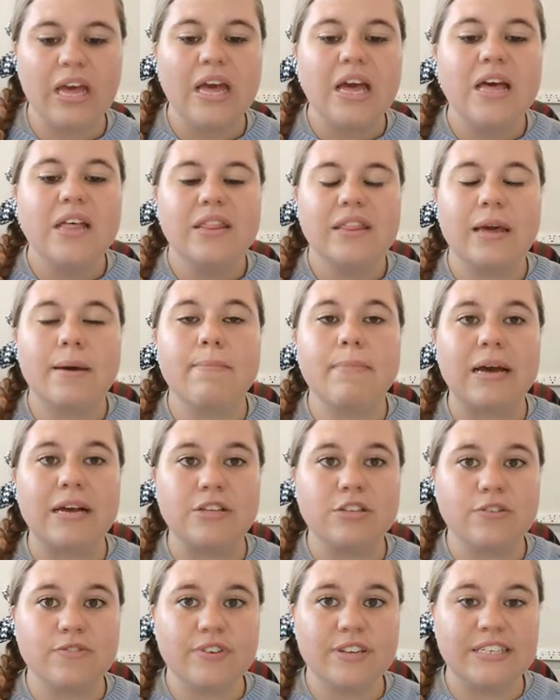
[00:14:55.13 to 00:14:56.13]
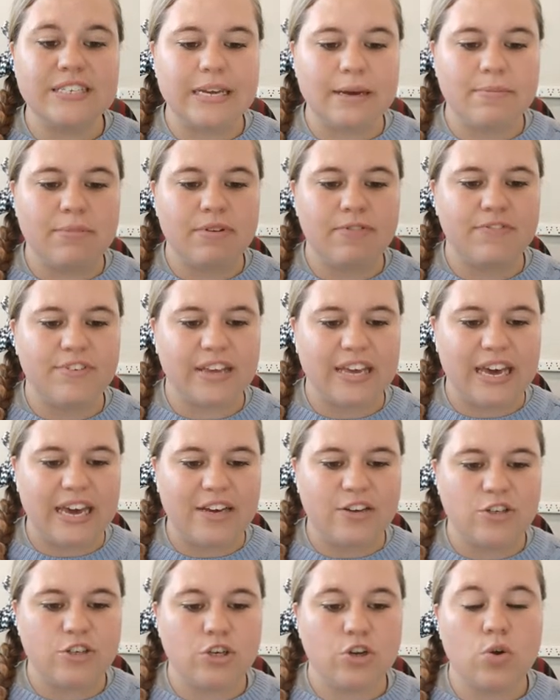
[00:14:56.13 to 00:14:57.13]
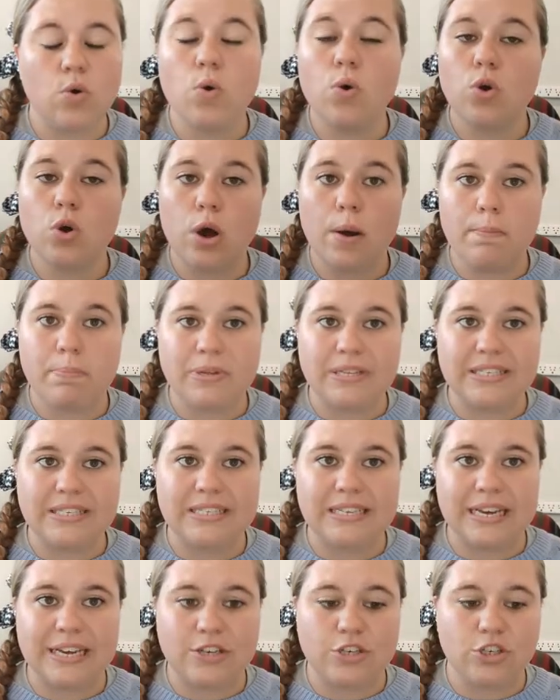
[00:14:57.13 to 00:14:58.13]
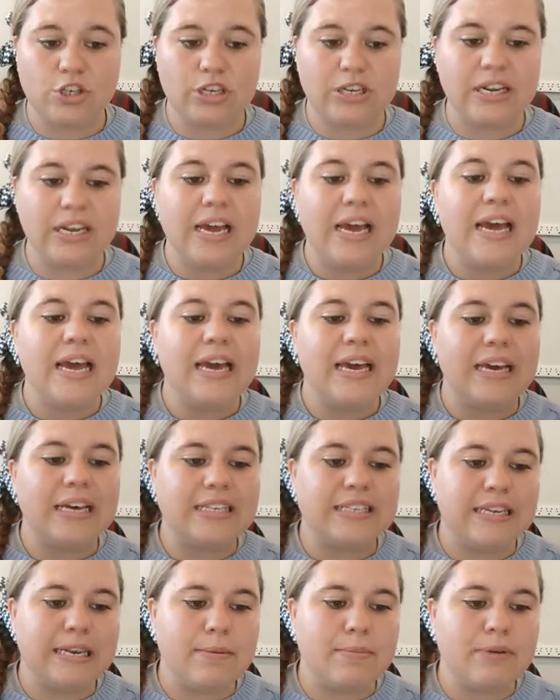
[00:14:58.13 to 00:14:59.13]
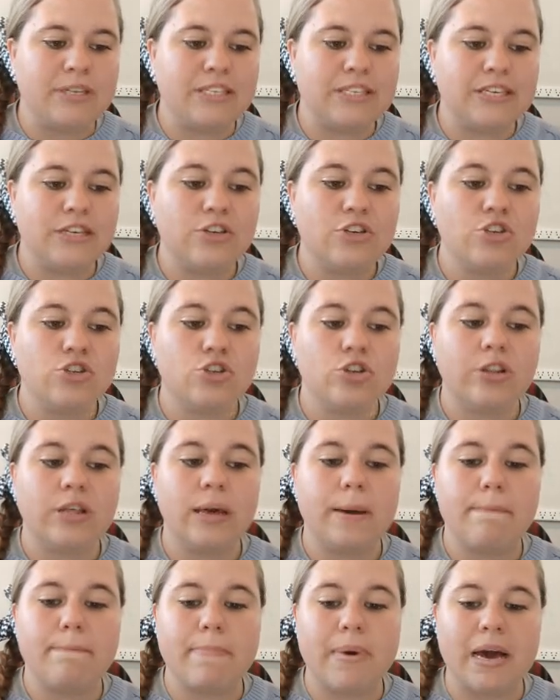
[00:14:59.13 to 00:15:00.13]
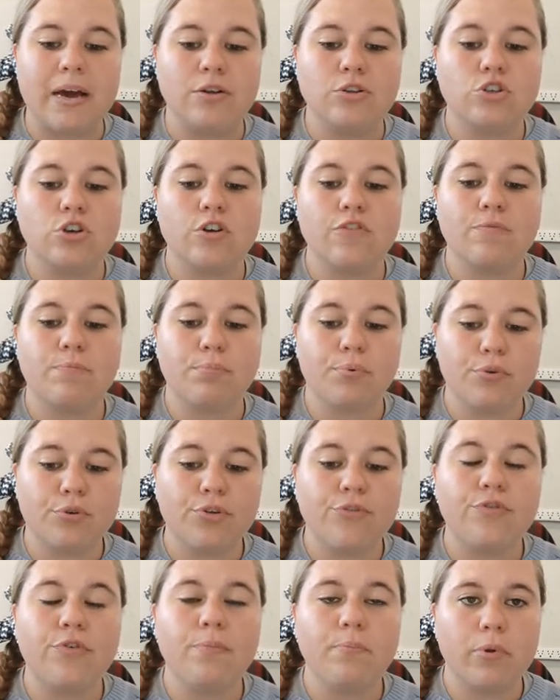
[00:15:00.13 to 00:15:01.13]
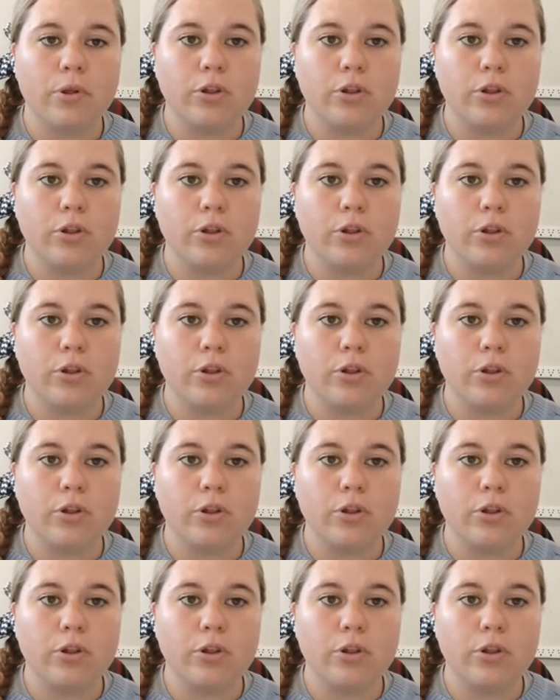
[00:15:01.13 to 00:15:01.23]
The amount of indemnification or compensation is limited to the amount of provable